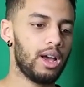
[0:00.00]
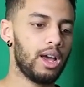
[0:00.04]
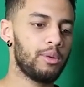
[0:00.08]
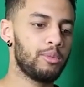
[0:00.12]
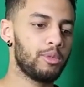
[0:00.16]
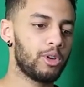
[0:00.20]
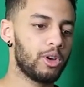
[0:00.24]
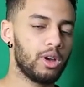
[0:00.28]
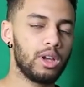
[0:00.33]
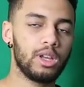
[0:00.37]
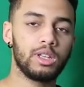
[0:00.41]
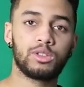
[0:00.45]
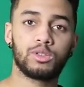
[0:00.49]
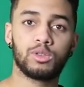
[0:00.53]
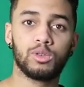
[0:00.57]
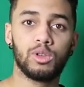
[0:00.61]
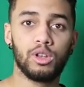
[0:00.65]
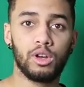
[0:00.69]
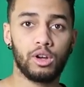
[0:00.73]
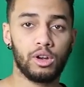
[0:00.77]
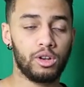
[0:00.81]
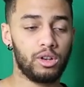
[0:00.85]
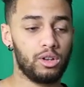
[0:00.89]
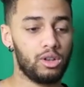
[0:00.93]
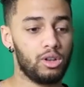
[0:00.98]
I'm going to
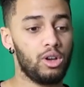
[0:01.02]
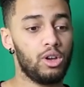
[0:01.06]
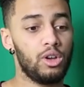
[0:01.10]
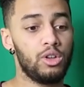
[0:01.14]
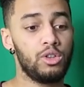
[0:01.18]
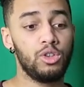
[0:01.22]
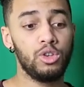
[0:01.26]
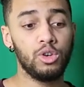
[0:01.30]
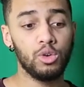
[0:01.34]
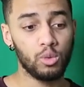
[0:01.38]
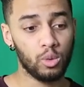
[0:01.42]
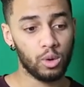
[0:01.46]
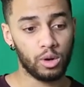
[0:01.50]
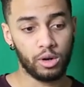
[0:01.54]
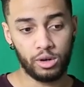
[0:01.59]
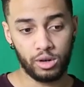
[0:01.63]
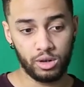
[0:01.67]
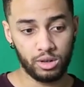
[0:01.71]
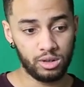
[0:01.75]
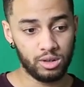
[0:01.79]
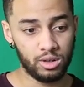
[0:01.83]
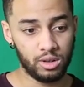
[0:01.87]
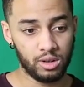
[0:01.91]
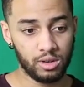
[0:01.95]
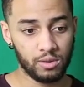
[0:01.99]
learn a new
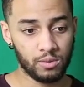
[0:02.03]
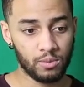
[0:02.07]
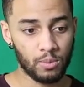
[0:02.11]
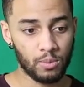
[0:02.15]
word.